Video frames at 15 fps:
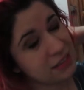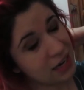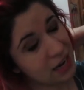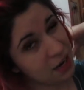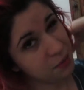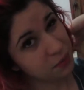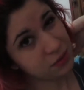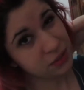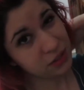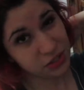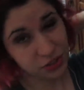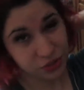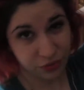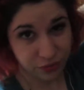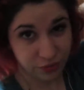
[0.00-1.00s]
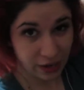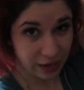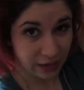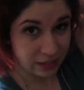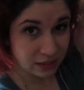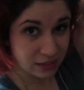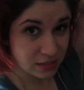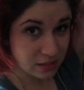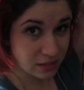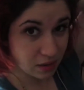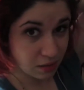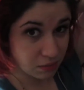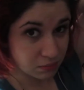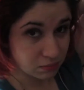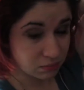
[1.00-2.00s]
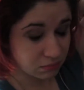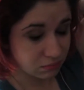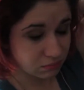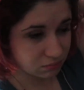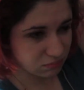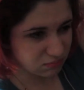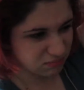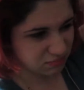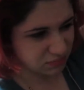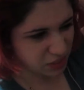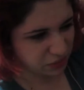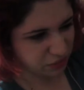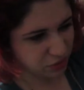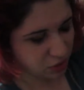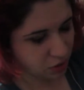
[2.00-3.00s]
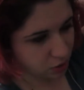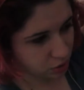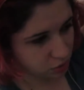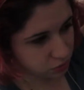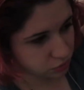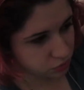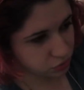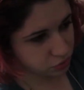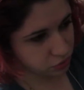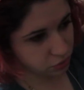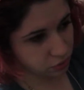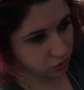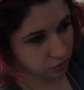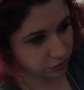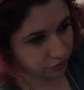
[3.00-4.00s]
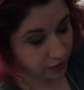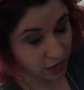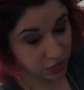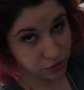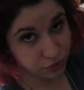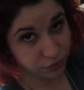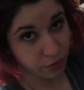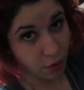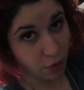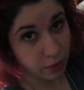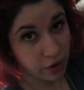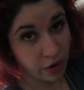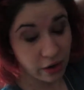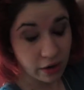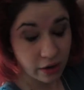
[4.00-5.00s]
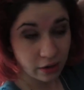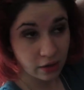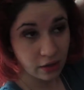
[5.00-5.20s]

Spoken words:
I wanted to find some different clothes to go to Fashion Forward,